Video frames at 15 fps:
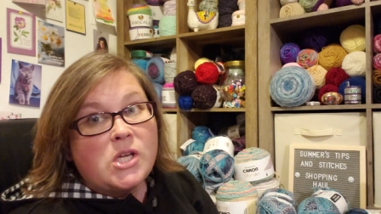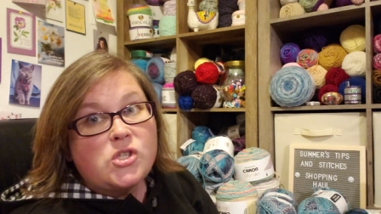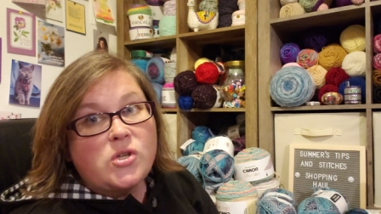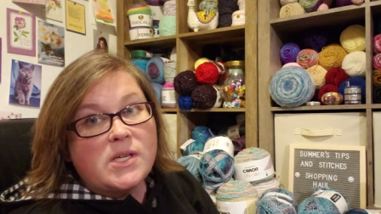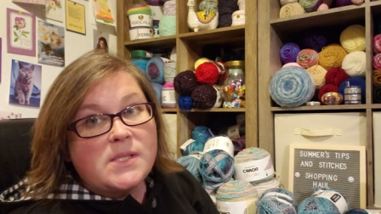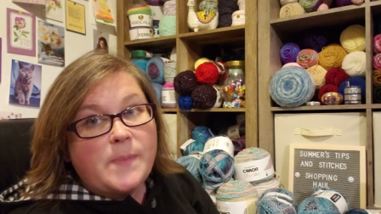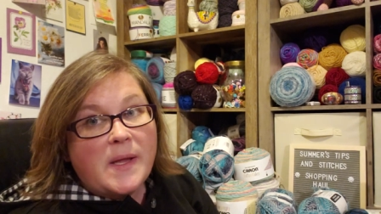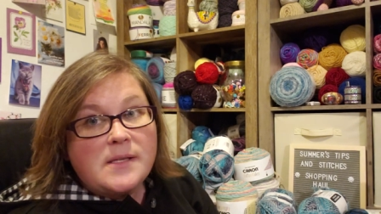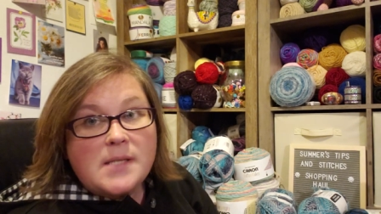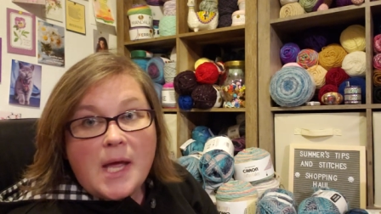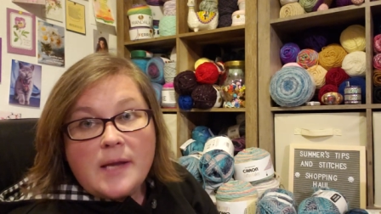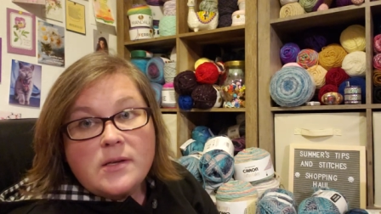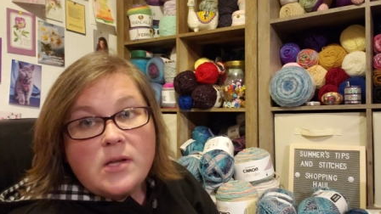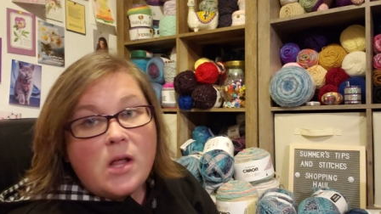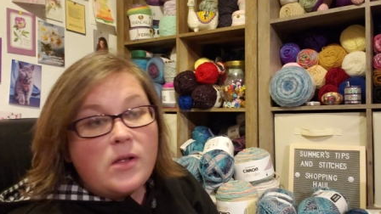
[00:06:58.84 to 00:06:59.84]
So I spent
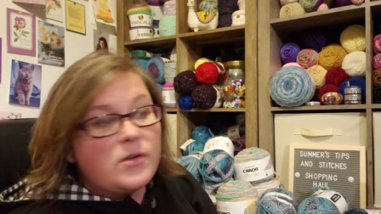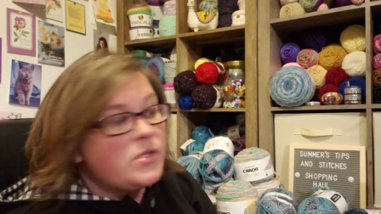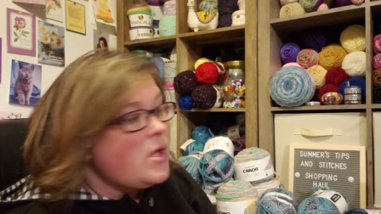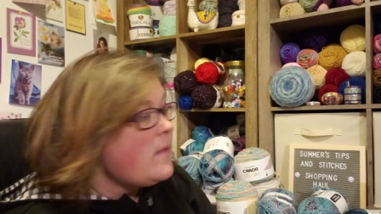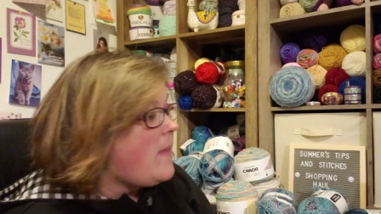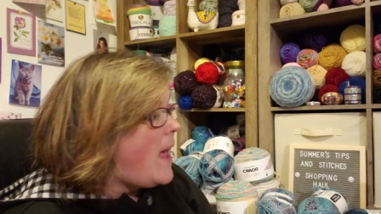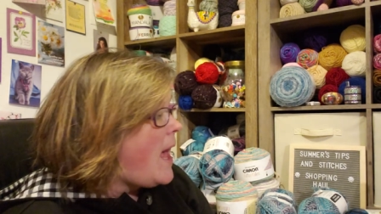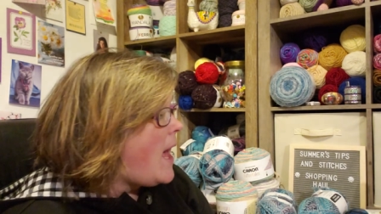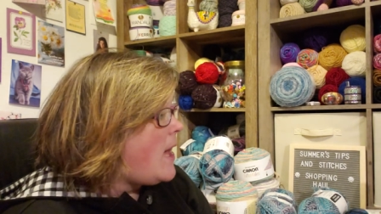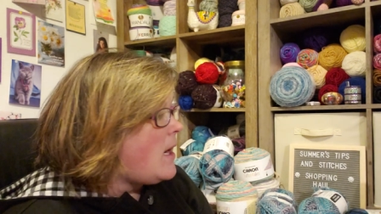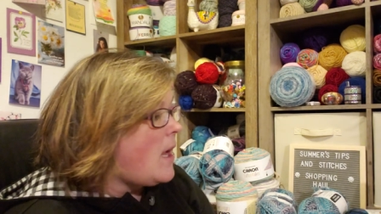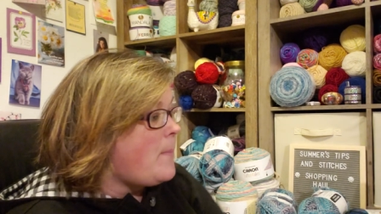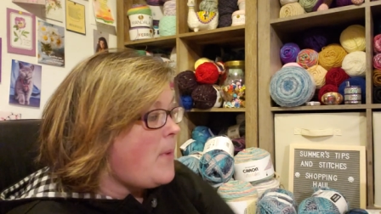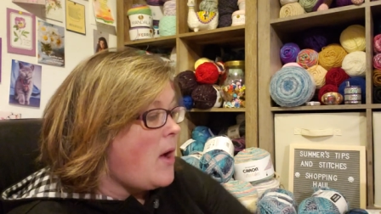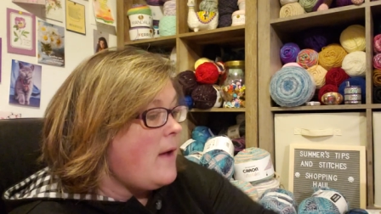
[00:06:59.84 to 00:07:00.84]
$10 on that.
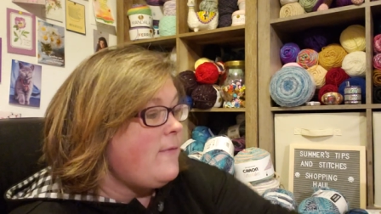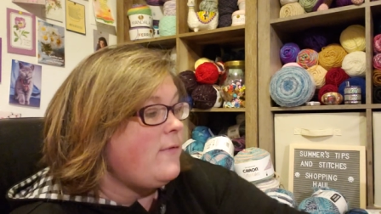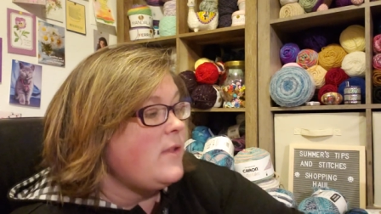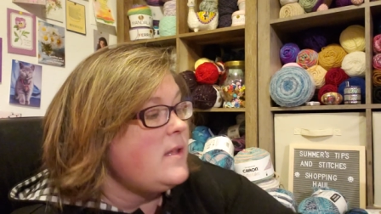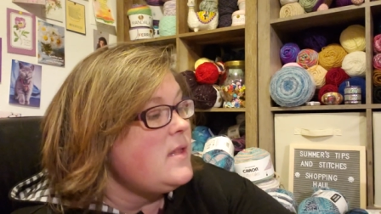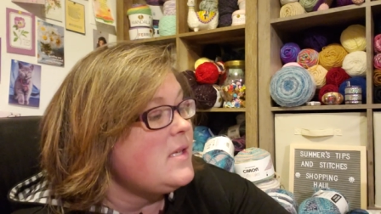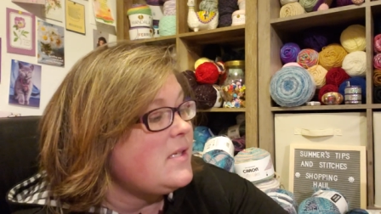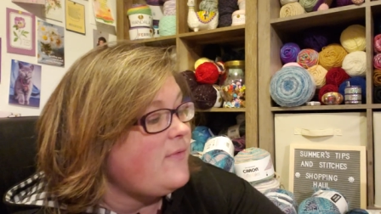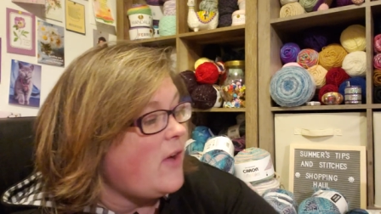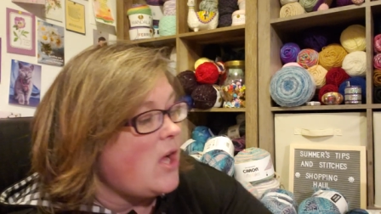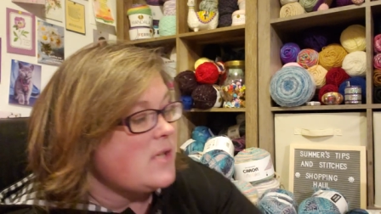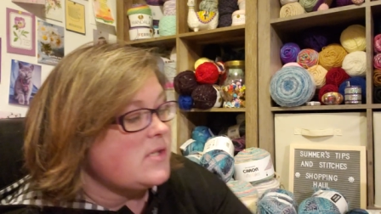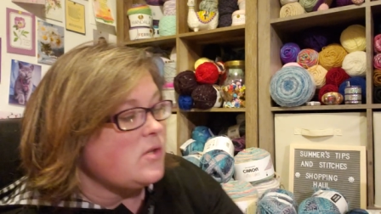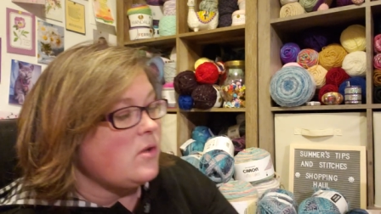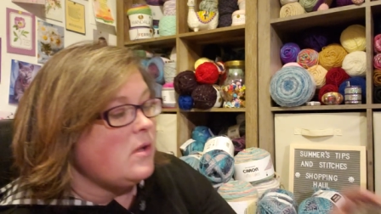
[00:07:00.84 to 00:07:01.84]
I bought Flynn this
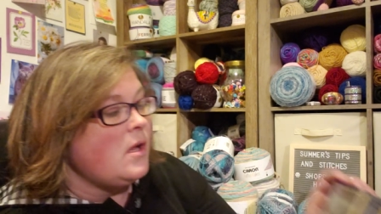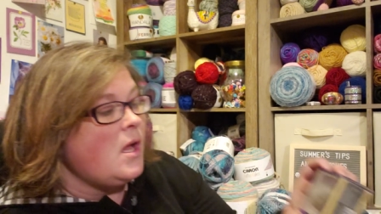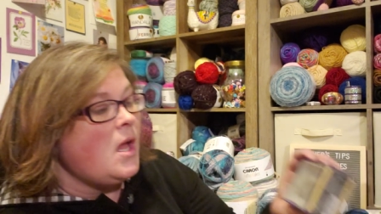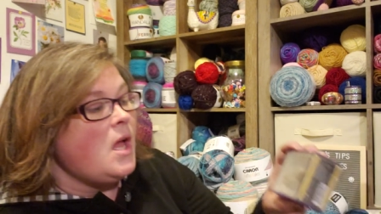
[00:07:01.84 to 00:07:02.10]
fossil